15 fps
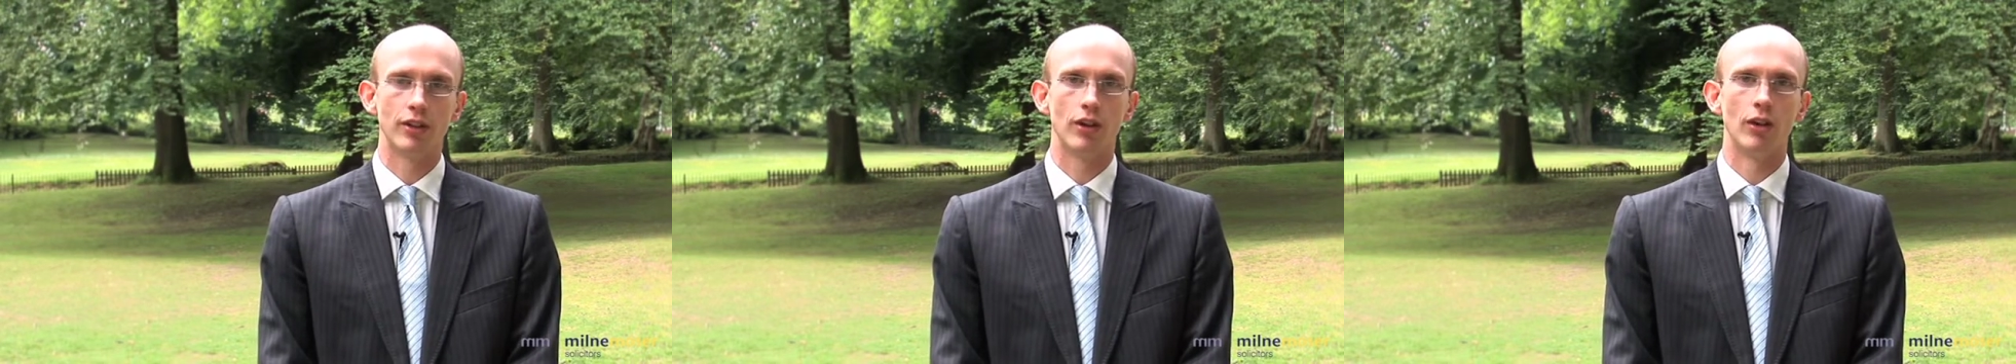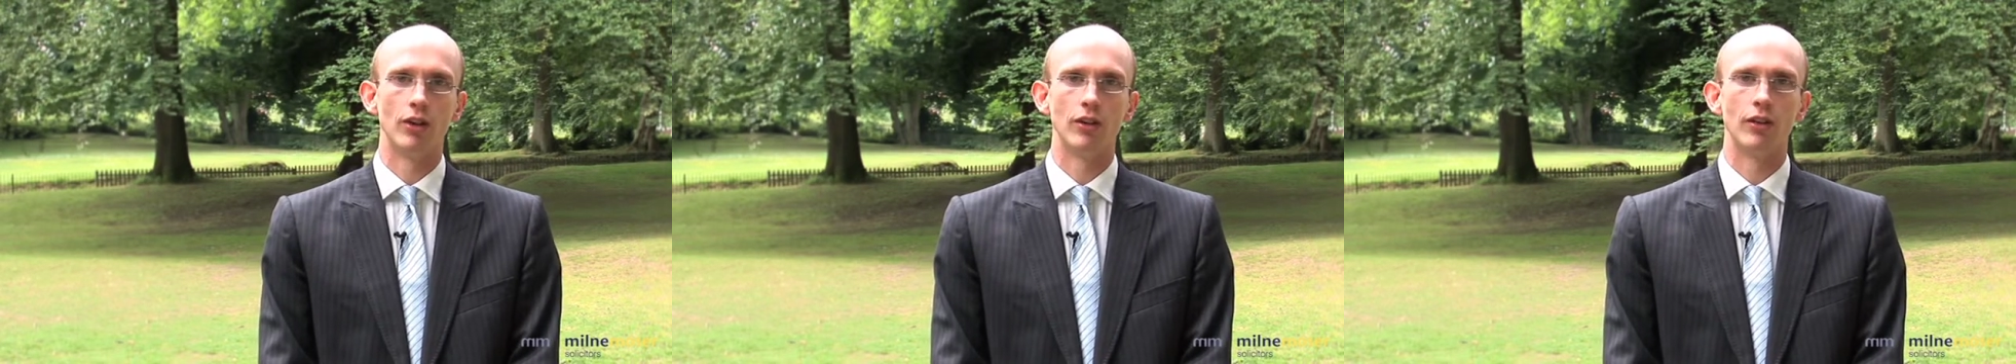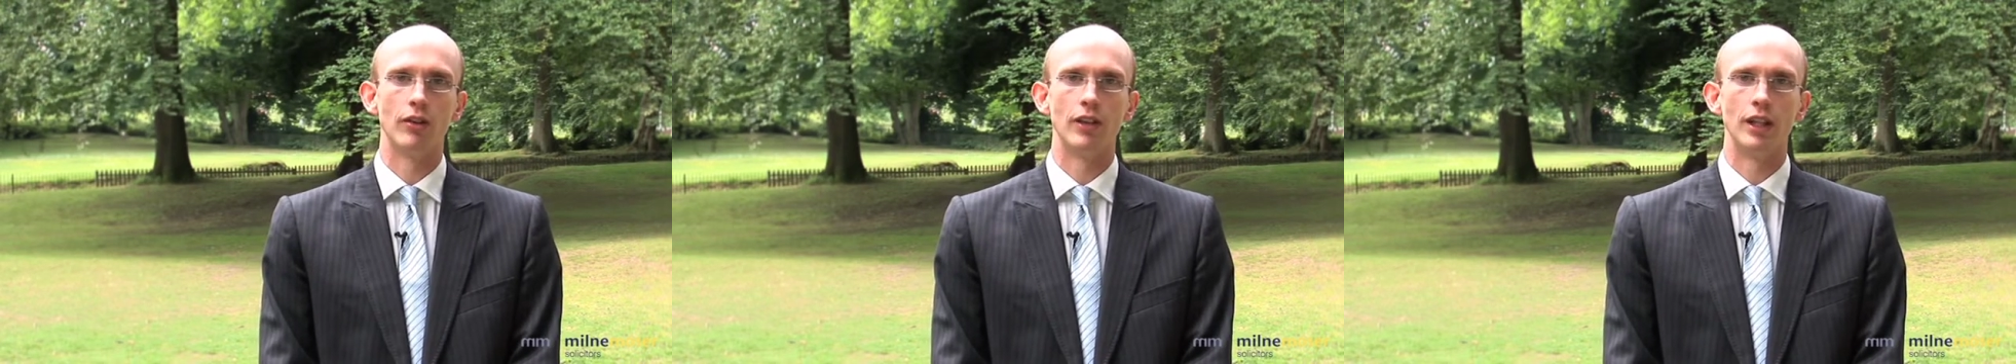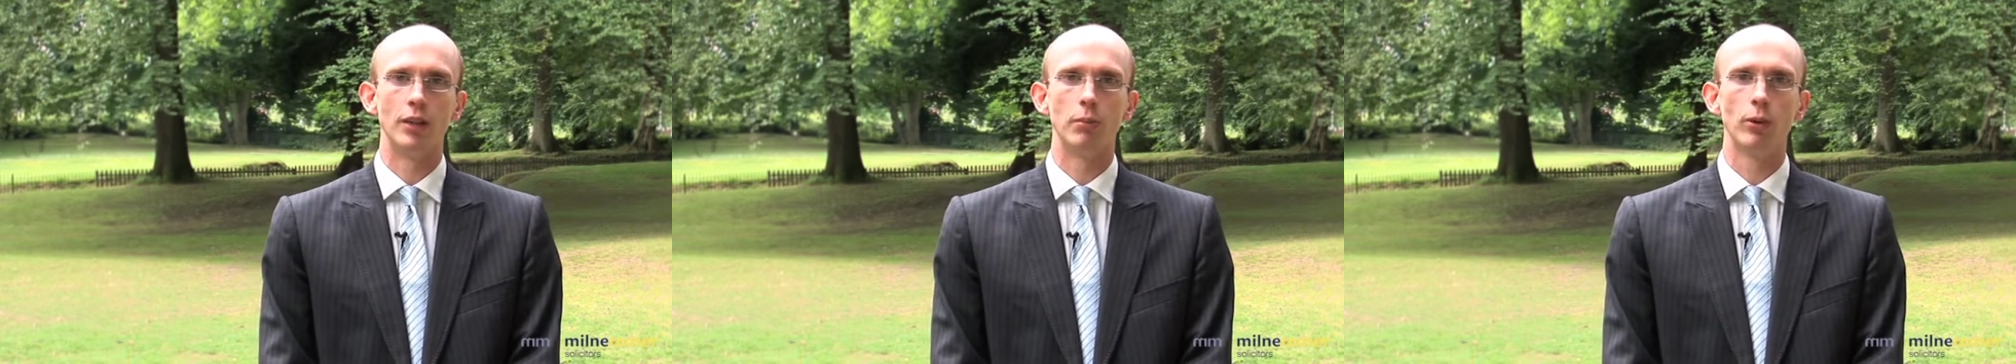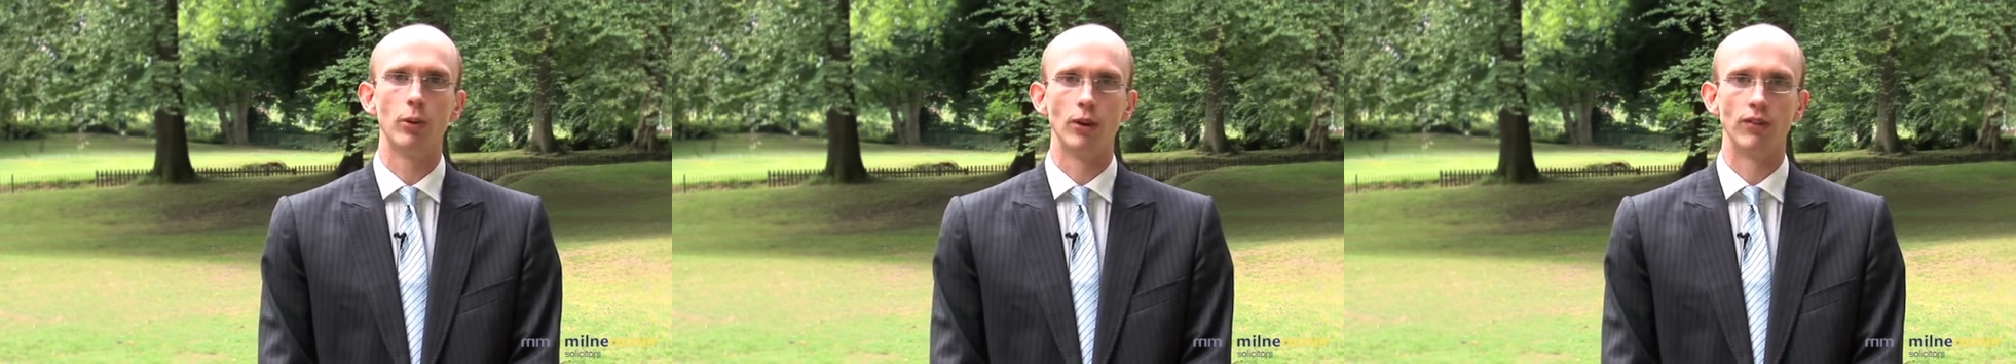on the
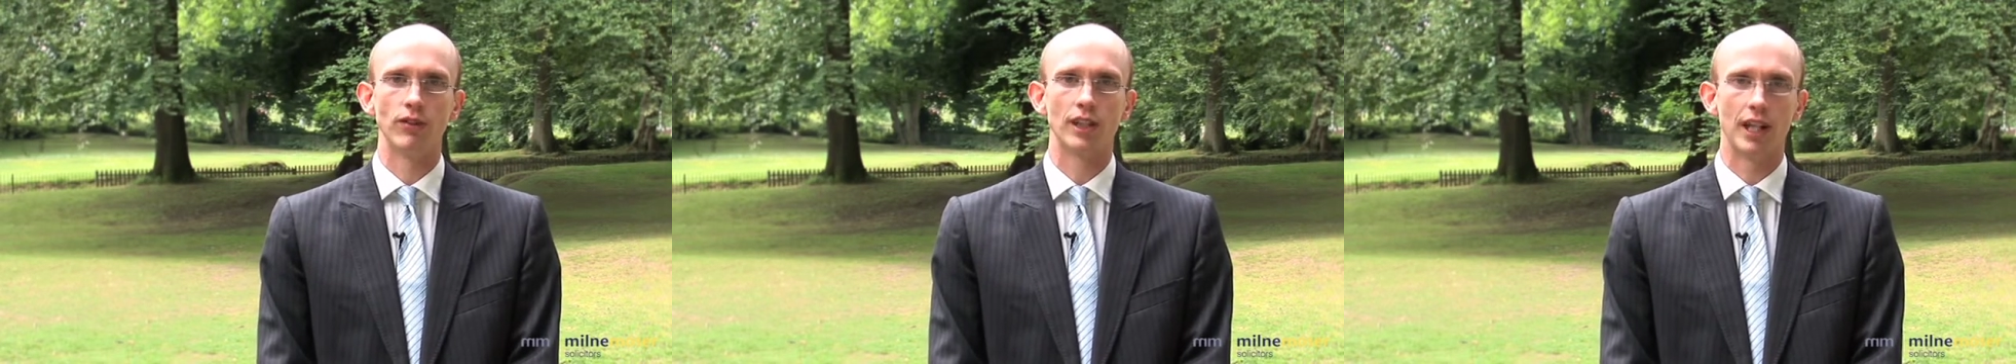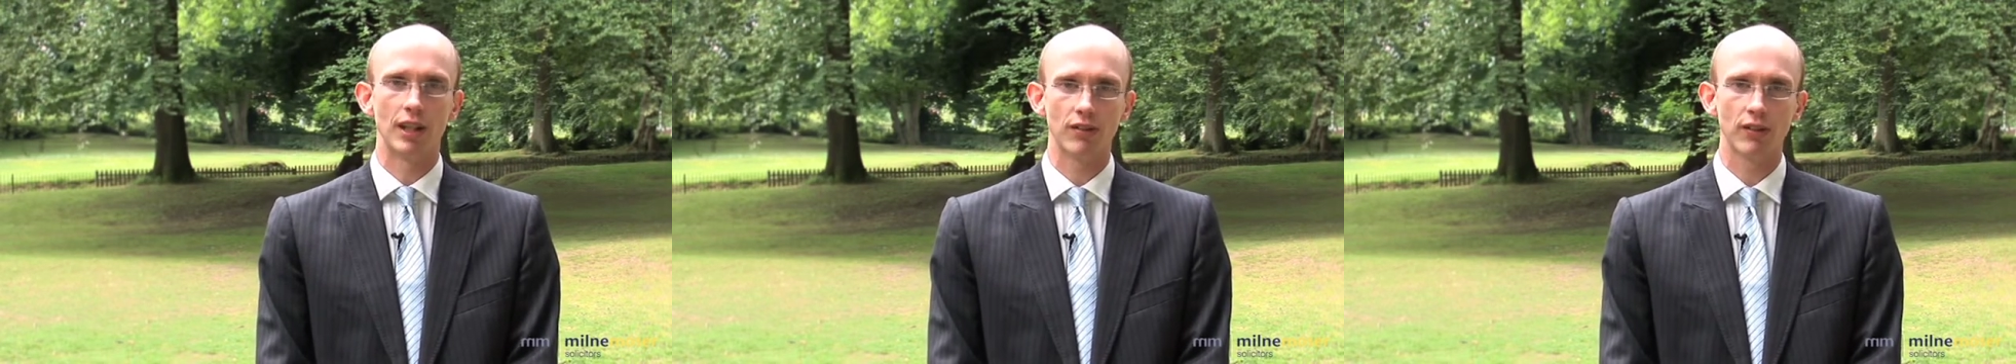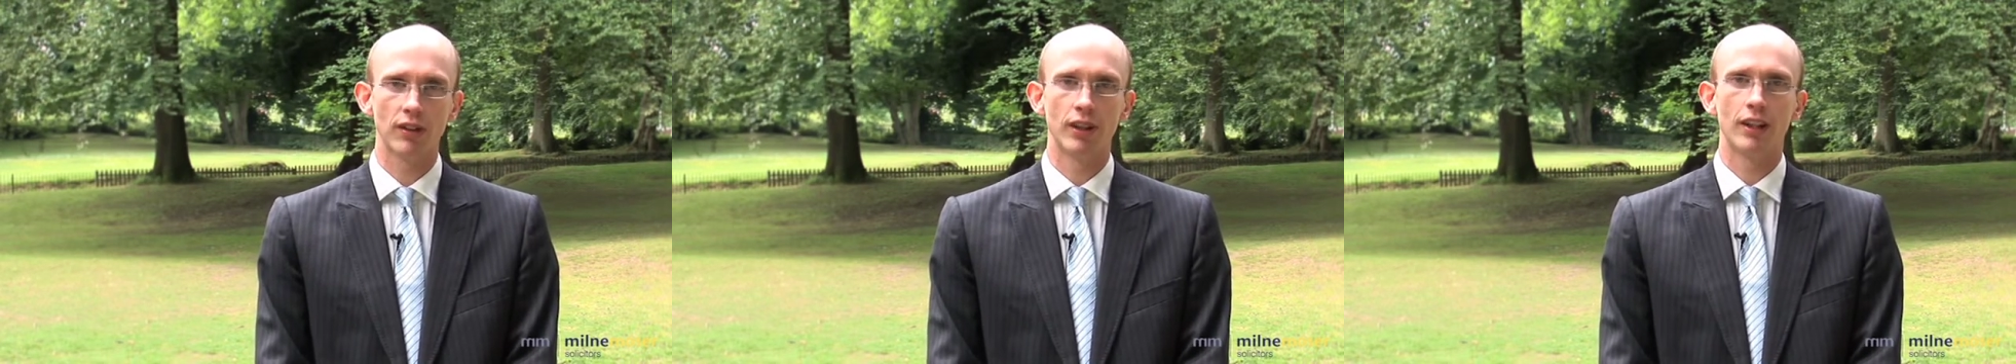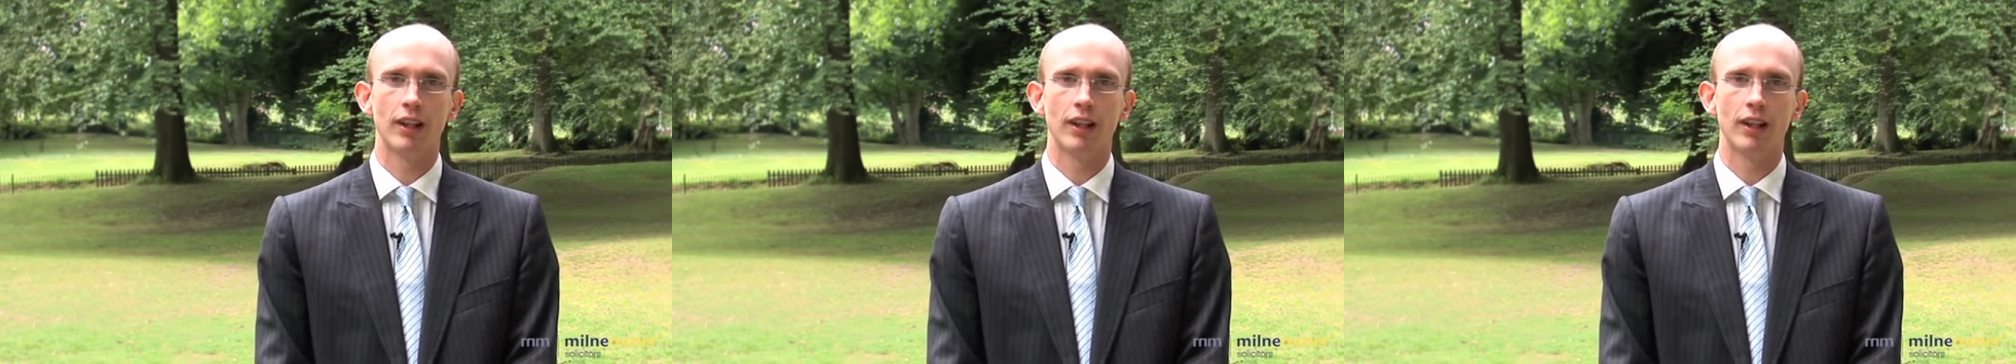pool of staff